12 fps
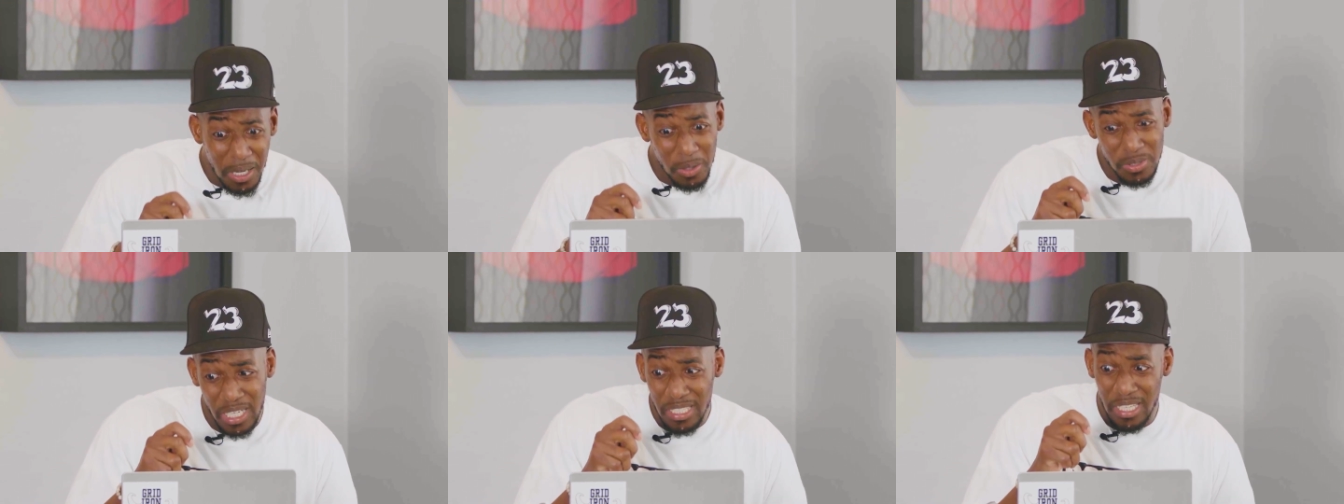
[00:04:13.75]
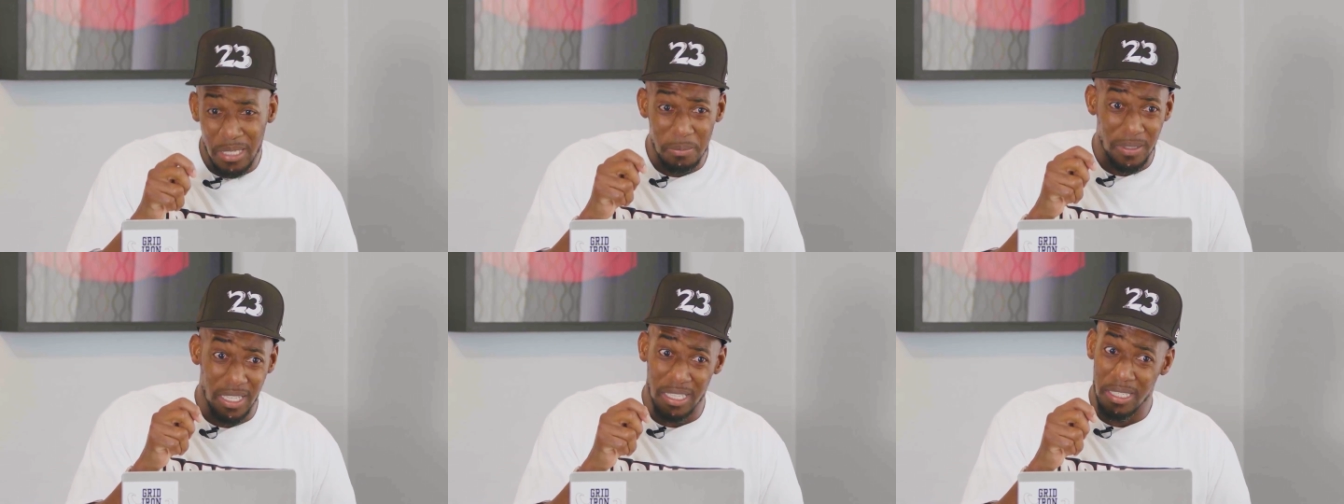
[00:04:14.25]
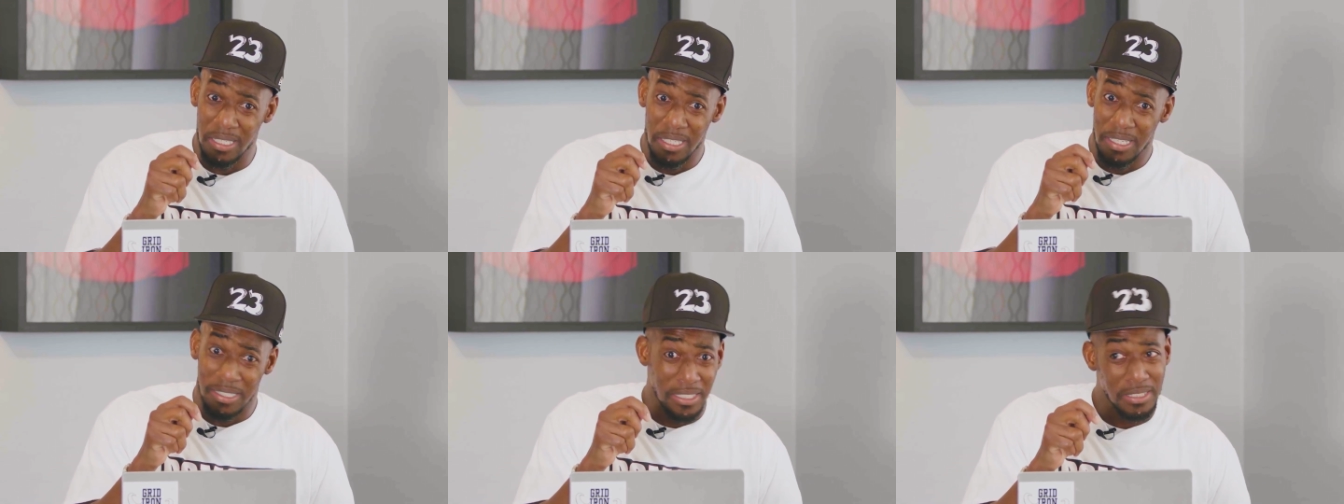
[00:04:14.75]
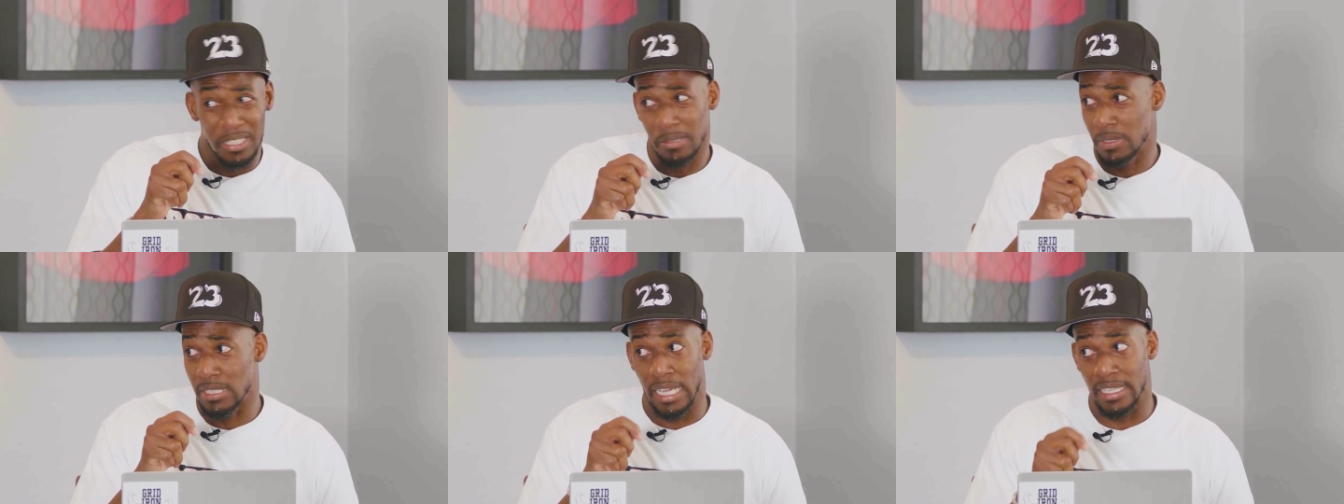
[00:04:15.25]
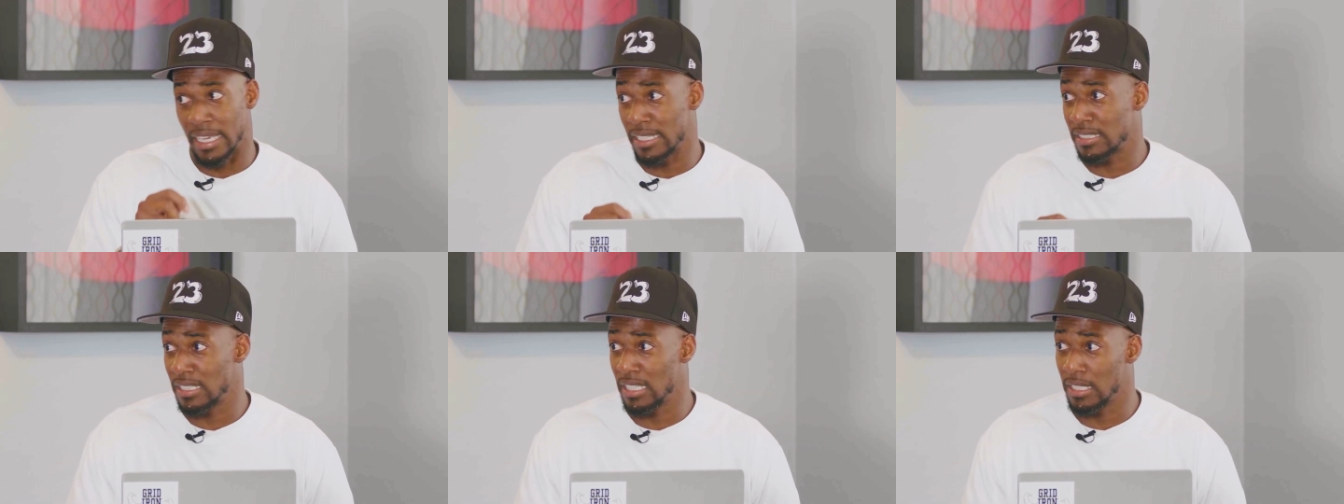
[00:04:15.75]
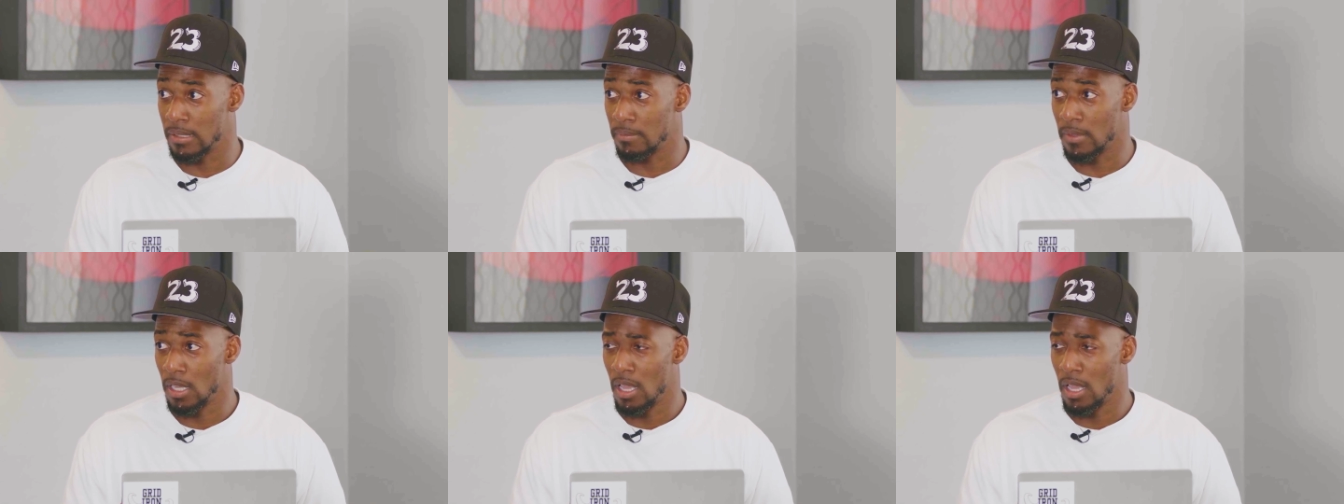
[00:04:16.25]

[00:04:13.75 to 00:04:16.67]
coach, I can't play against him because I can't see him.